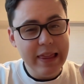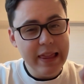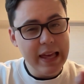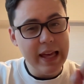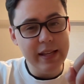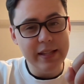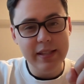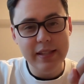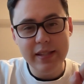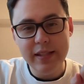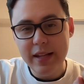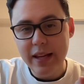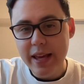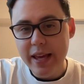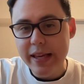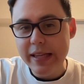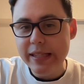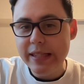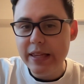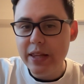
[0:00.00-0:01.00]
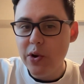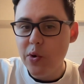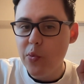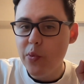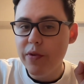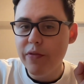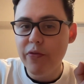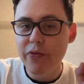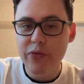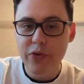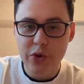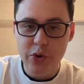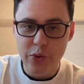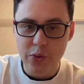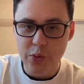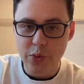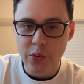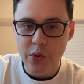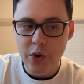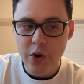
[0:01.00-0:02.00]
this is the
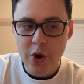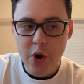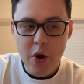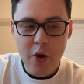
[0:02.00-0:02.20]
review